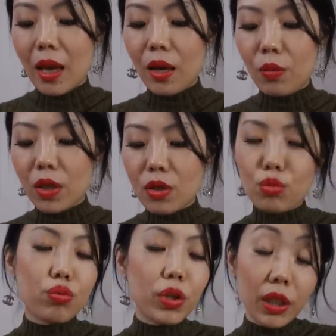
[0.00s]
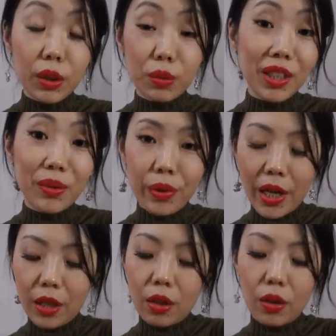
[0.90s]
it was really, really
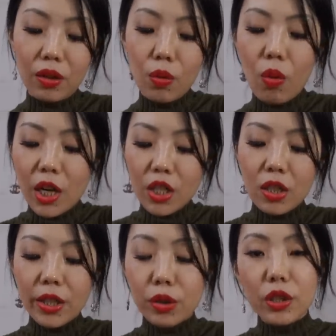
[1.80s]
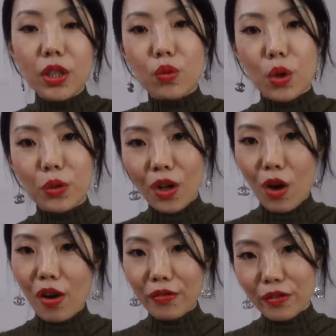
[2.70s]
big. The, the watch literally rolled
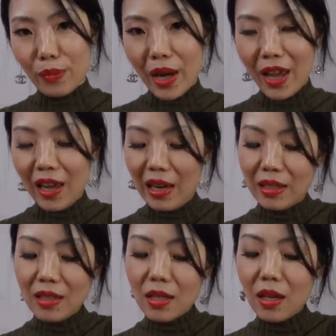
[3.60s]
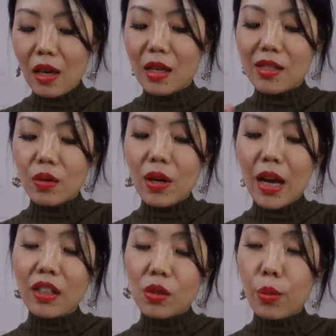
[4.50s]
off of my hands. And so I
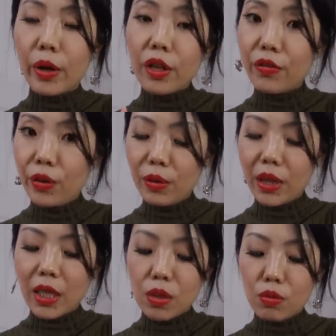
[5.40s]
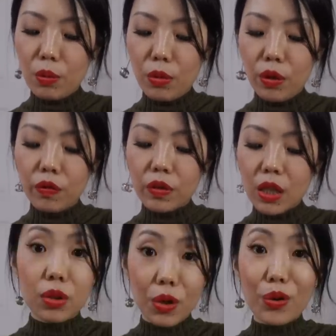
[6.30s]
had quite a few links removed,
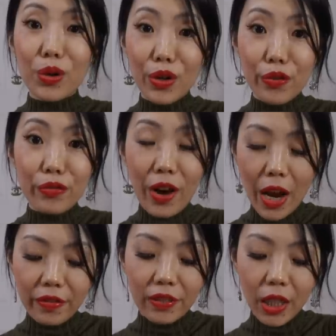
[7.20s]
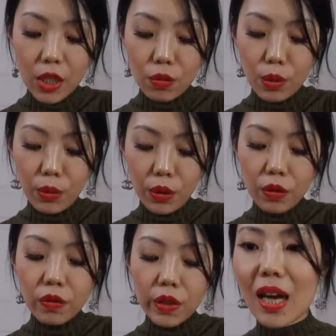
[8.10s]
total of five links
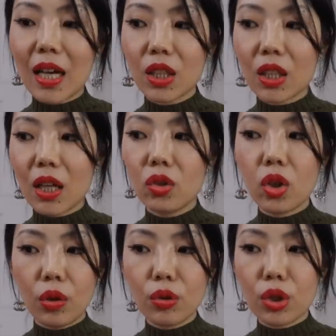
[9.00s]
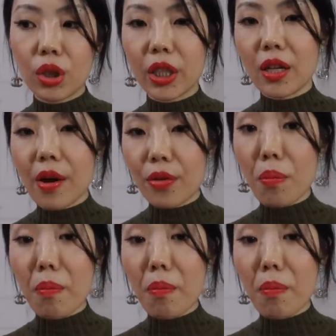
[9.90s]
removed. That alone took another